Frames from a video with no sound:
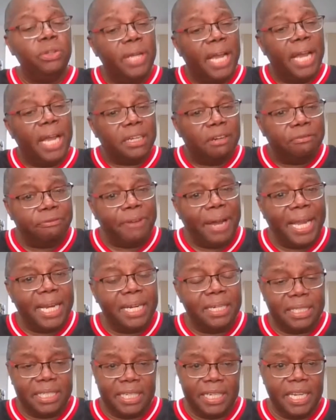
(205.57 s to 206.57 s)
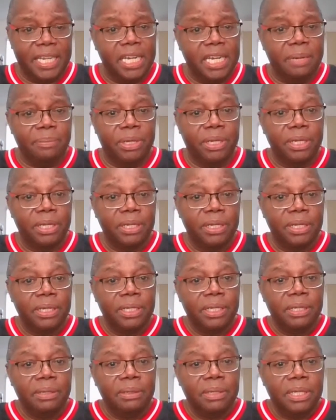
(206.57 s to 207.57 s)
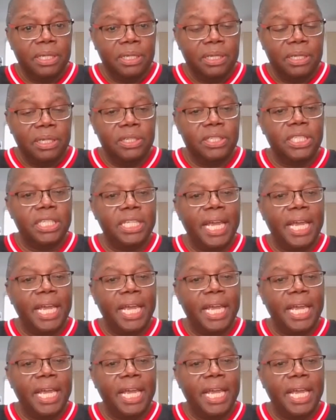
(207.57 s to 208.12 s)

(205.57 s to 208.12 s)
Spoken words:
You got to fight the enemy because